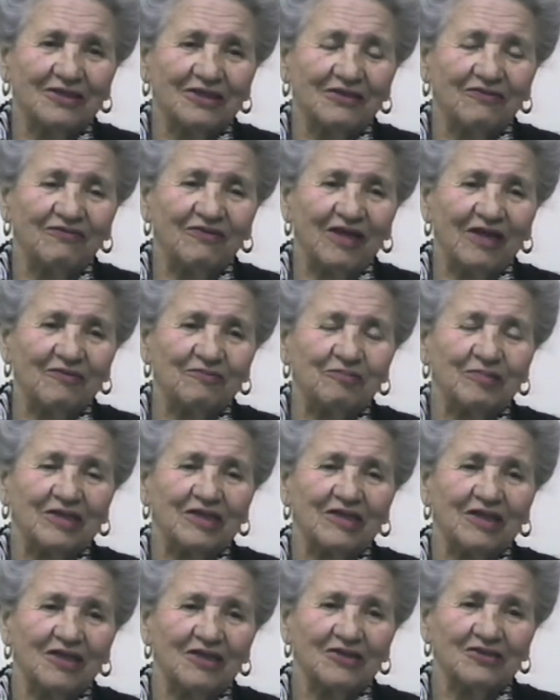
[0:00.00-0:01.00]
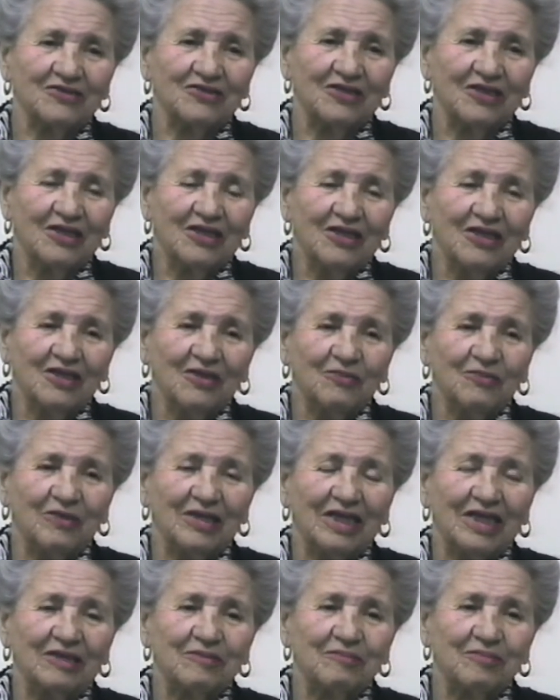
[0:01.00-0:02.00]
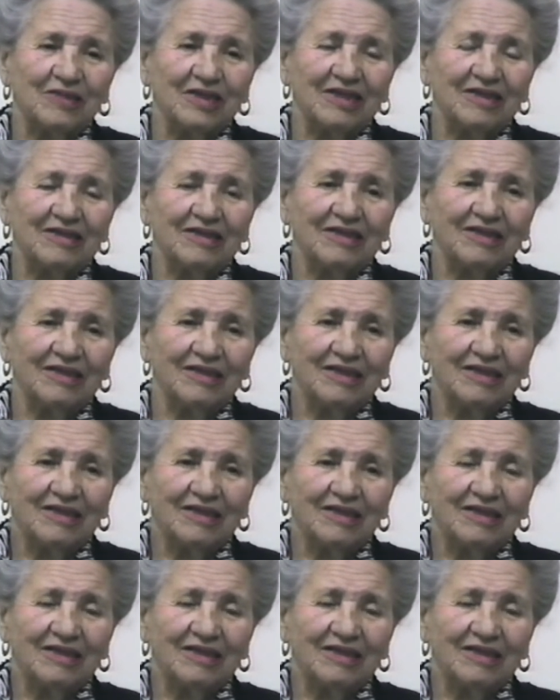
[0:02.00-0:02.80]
25 because we had been...